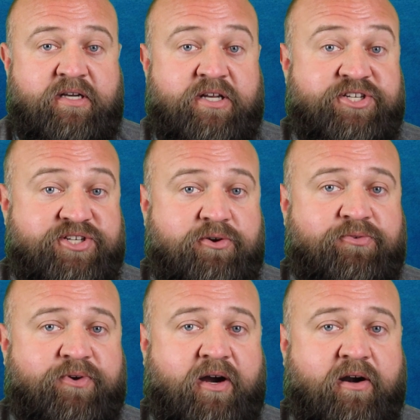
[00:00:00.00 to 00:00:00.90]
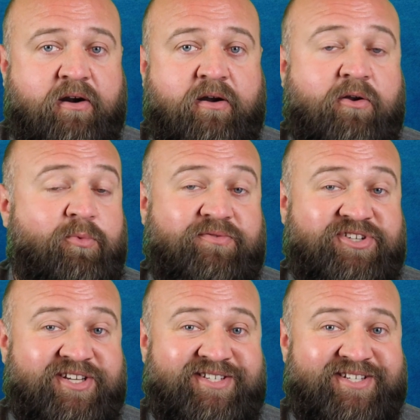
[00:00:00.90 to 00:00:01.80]
So far, we've
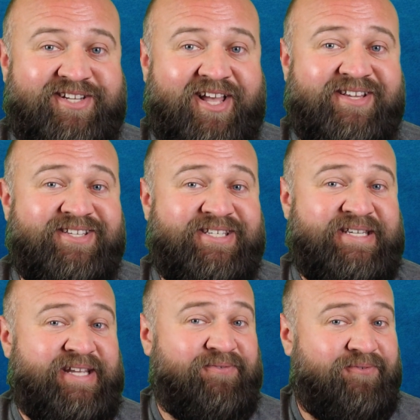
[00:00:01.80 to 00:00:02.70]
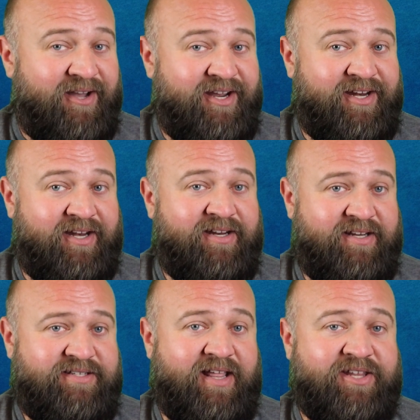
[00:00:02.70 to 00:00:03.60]
just discussed defining
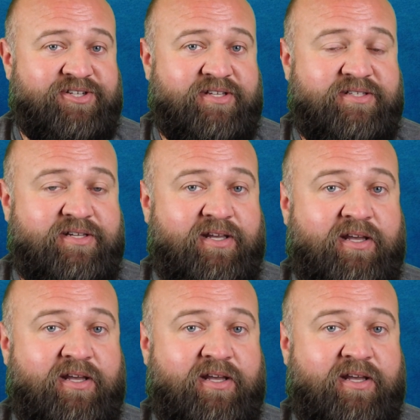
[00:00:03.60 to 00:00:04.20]
intelligence.